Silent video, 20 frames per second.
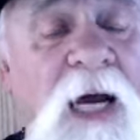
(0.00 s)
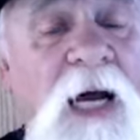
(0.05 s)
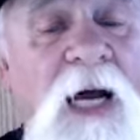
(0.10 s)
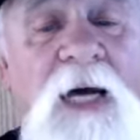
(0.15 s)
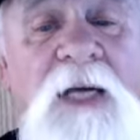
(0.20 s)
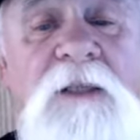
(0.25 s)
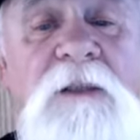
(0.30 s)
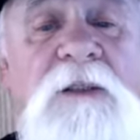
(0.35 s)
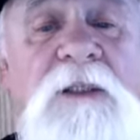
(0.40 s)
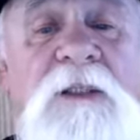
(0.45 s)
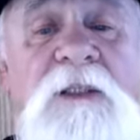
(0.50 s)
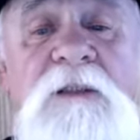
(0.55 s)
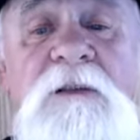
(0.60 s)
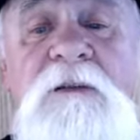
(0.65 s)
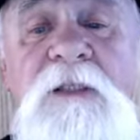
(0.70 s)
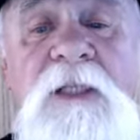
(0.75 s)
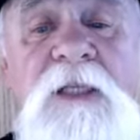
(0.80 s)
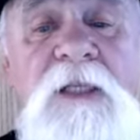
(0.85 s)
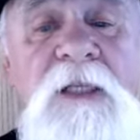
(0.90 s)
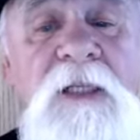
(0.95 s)
I don't know.
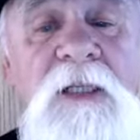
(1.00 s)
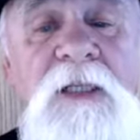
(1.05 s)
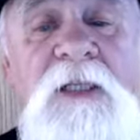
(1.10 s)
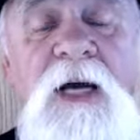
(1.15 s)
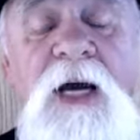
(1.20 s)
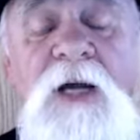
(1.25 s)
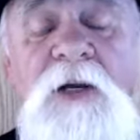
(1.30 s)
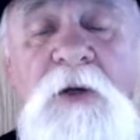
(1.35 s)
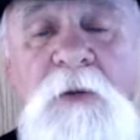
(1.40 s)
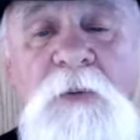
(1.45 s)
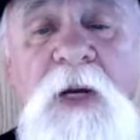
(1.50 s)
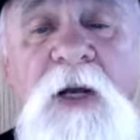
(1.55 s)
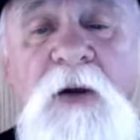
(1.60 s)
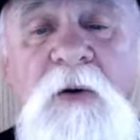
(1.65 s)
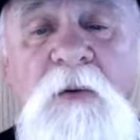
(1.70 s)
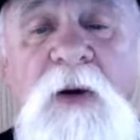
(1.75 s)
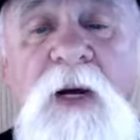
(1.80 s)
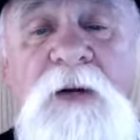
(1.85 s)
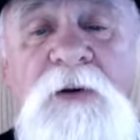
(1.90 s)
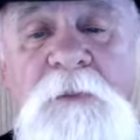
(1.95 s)
I know when I
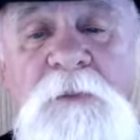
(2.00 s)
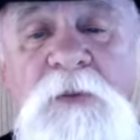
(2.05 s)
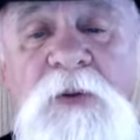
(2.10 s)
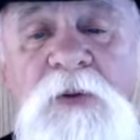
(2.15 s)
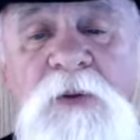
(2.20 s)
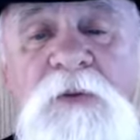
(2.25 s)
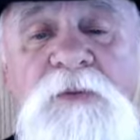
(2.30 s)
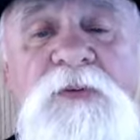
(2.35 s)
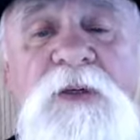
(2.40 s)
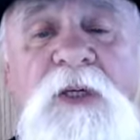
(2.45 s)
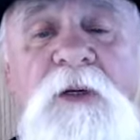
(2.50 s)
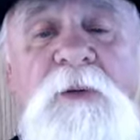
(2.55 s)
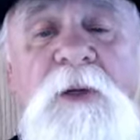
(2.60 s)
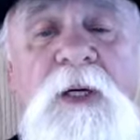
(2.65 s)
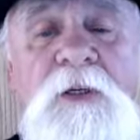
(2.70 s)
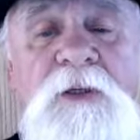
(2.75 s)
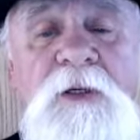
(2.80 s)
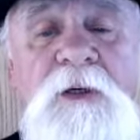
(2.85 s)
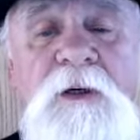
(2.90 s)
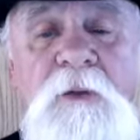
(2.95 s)
go out and I'm going to do a video
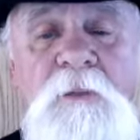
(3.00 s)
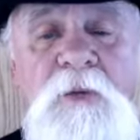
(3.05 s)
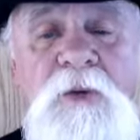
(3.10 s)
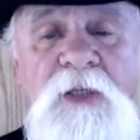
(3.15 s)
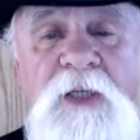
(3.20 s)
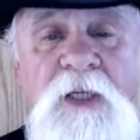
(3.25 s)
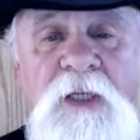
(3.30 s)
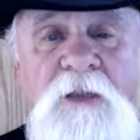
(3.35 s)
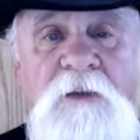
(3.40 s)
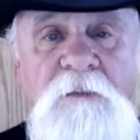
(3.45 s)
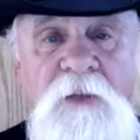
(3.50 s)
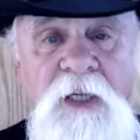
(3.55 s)
out there, I'm going to take,